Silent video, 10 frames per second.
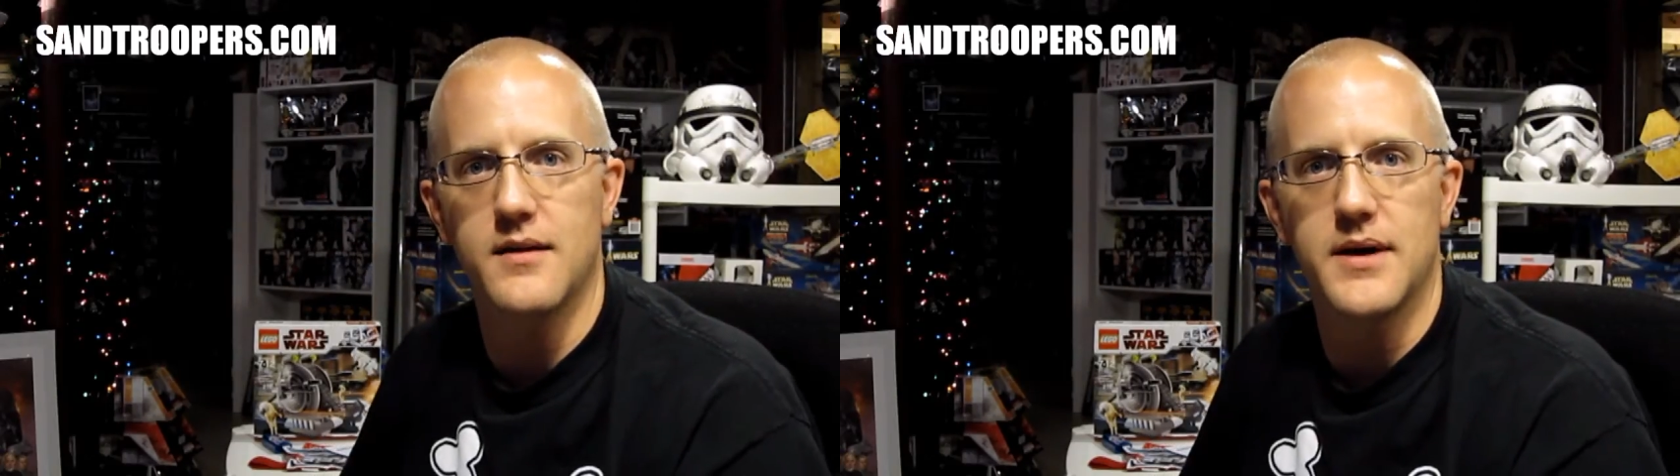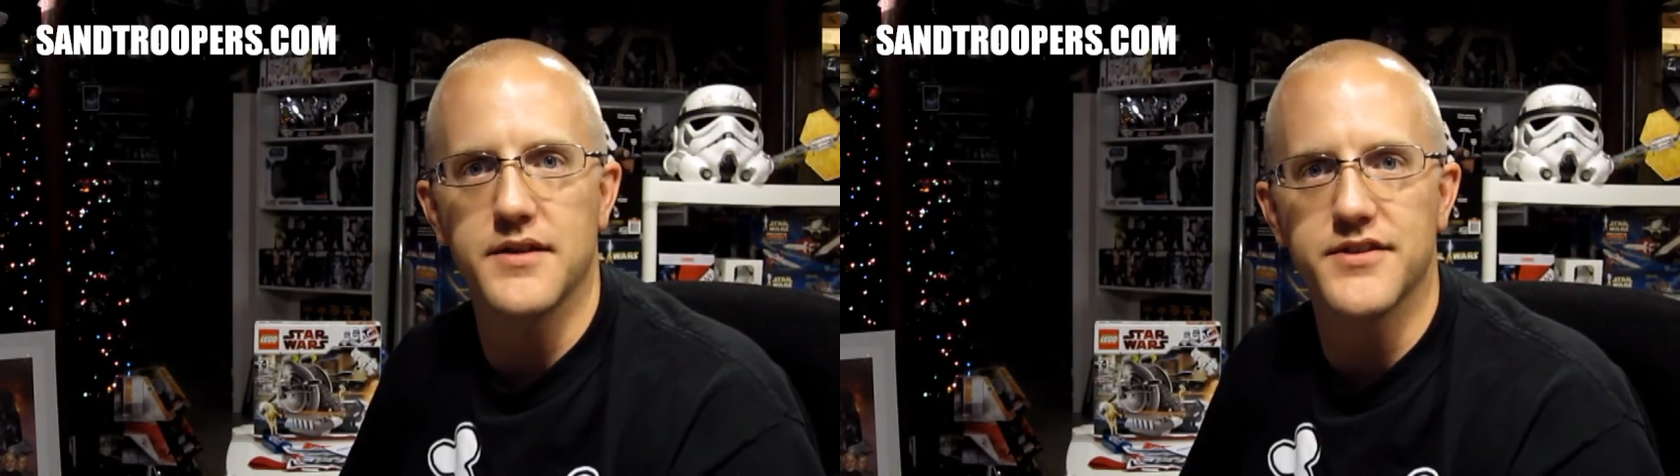
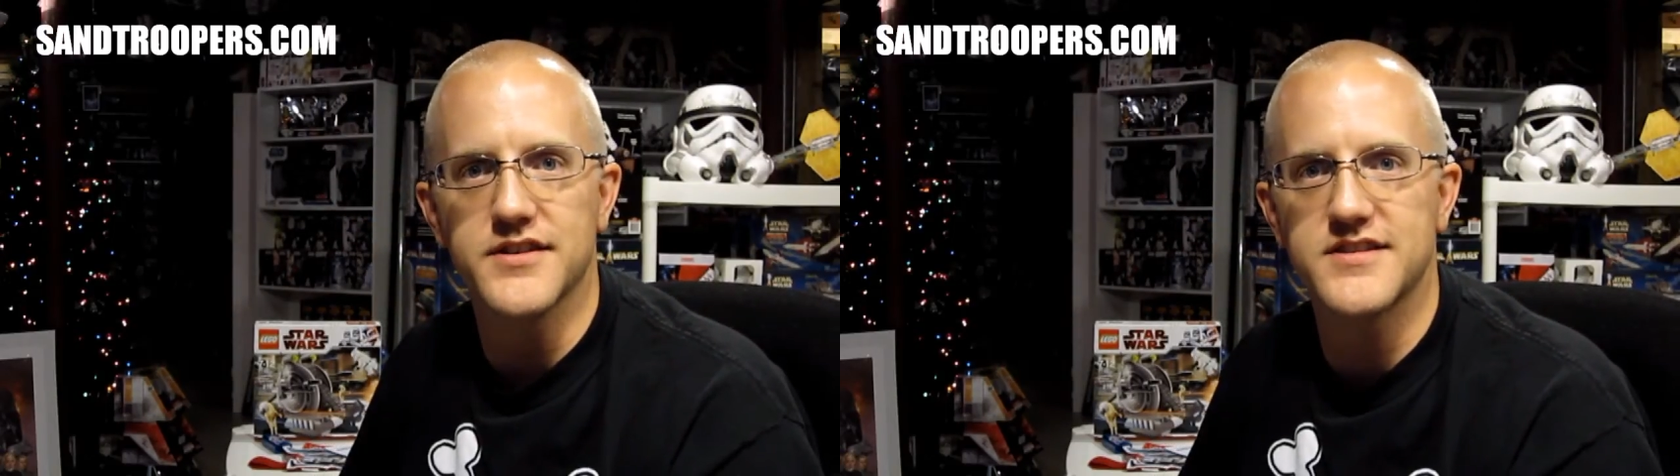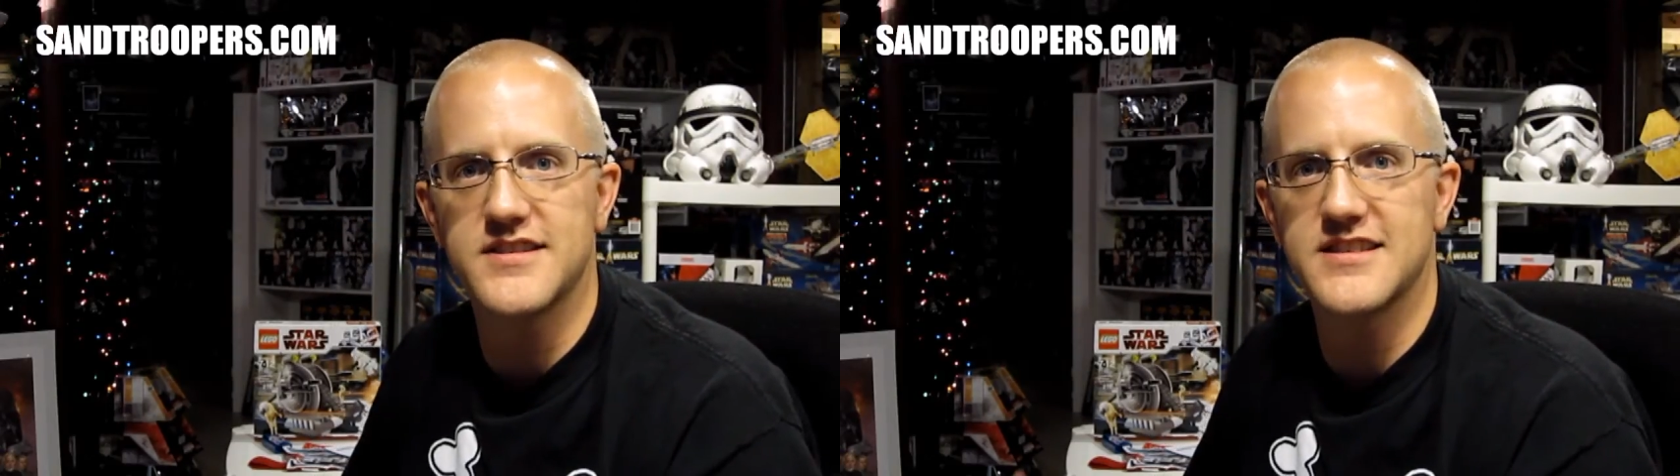about
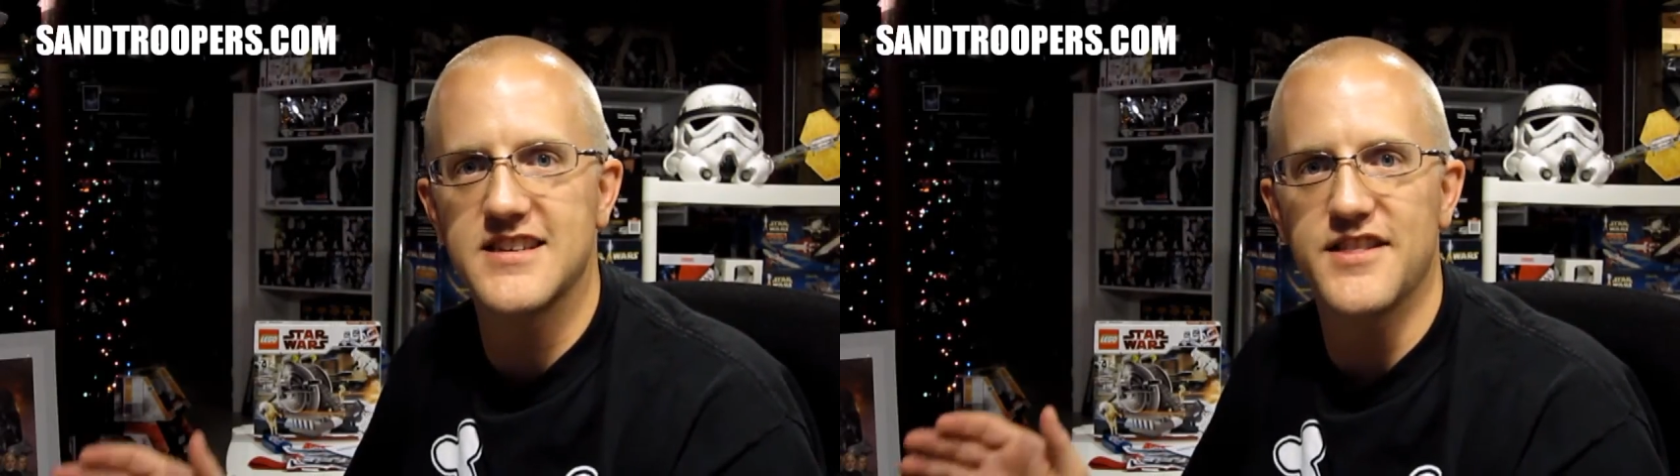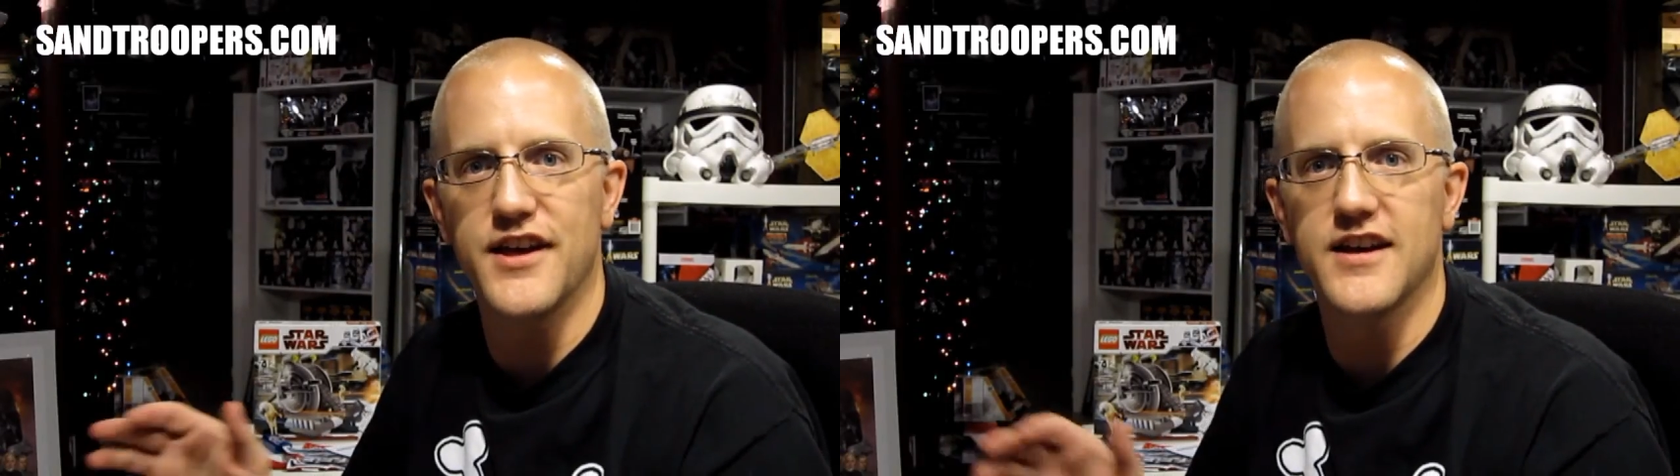this
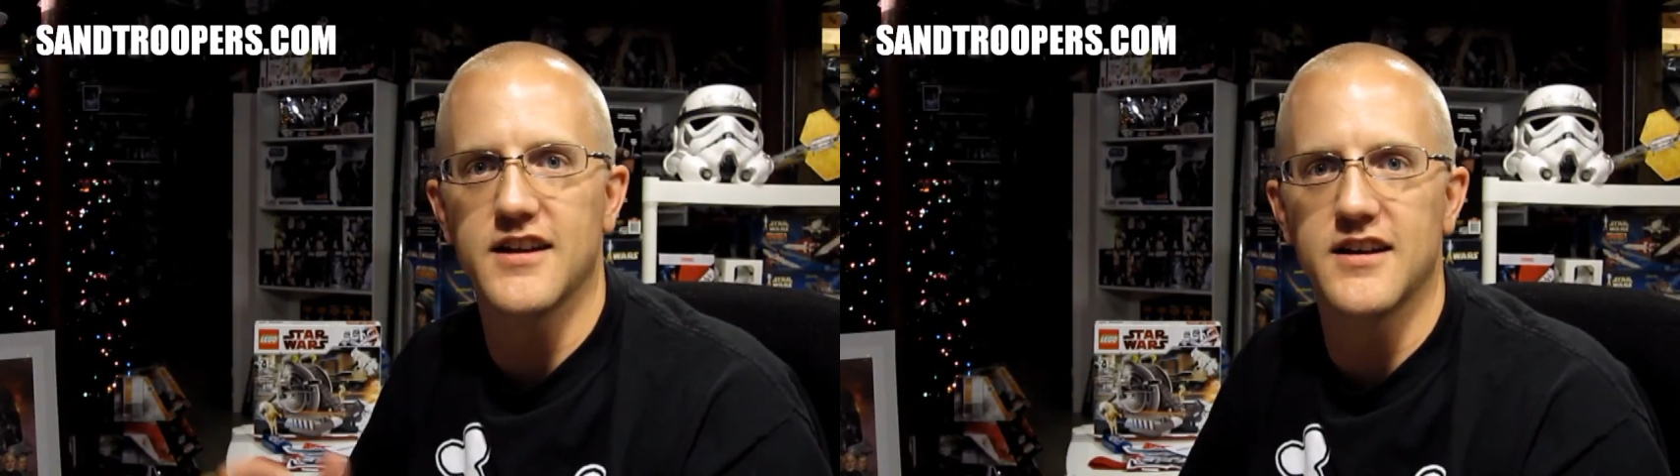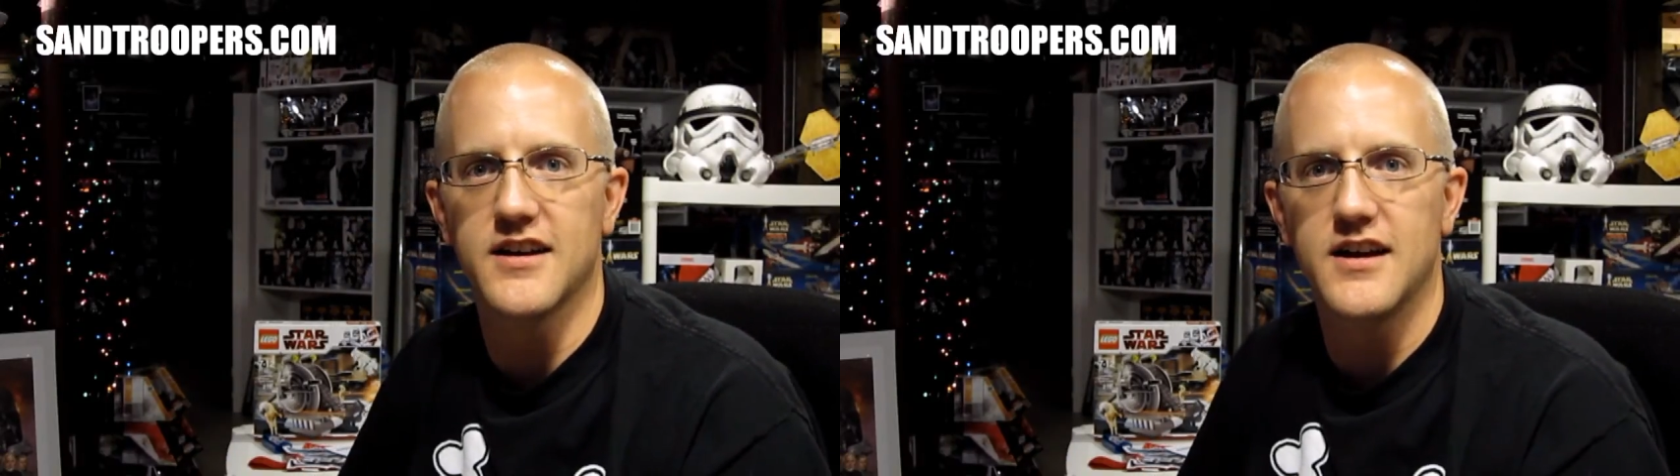
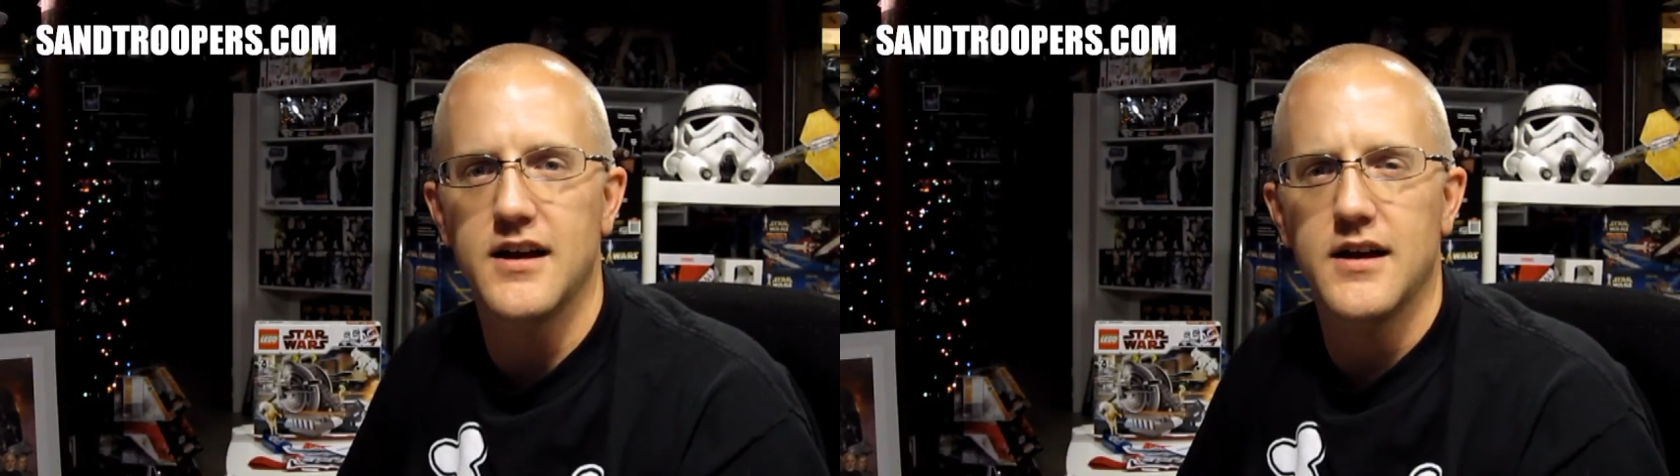that